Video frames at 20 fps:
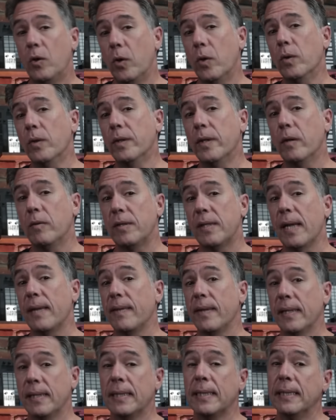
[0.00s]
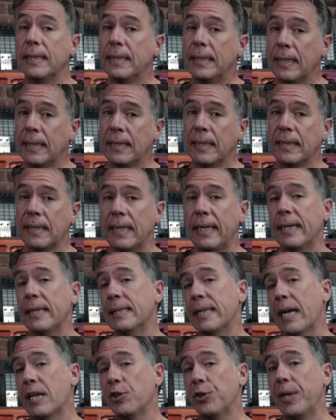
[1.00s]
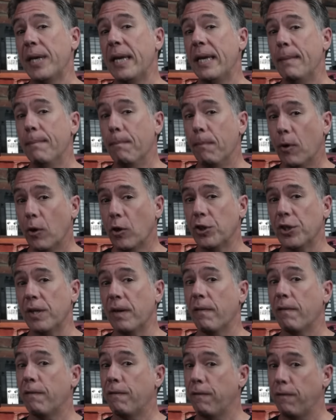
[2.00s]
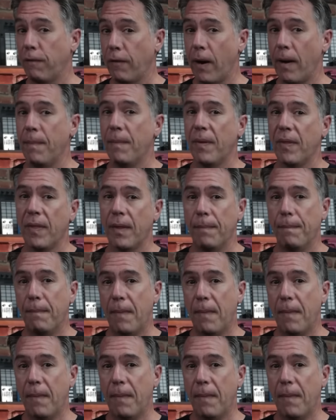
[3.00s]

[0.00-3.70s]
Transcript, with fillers: Google notes that this consistency is actually emergent from the